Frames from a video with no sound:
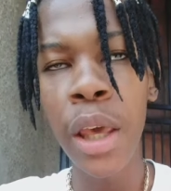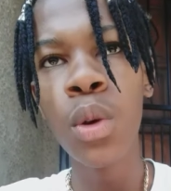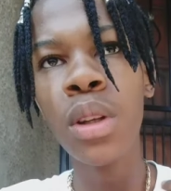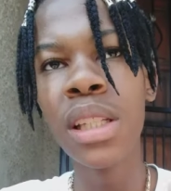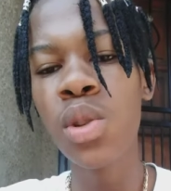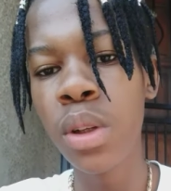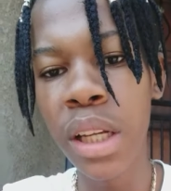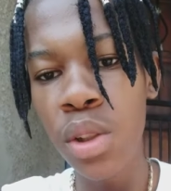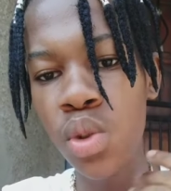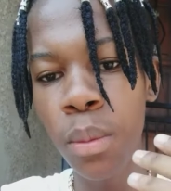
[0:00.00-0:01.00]
You need to
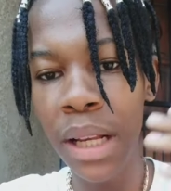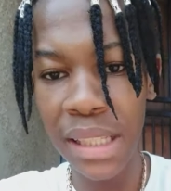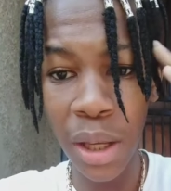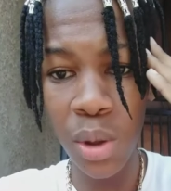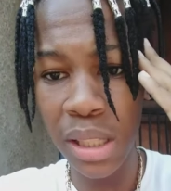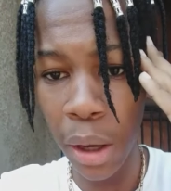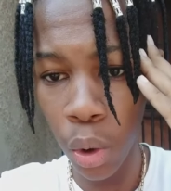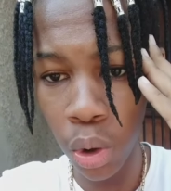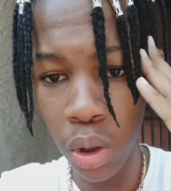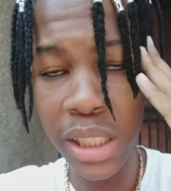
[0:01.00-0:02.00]
learn to master your
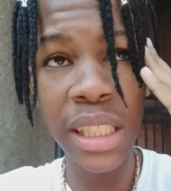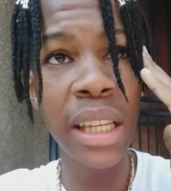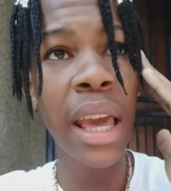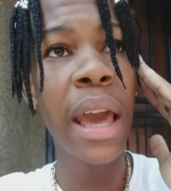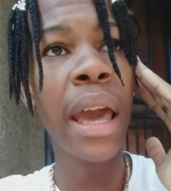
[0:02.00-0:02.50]
psychology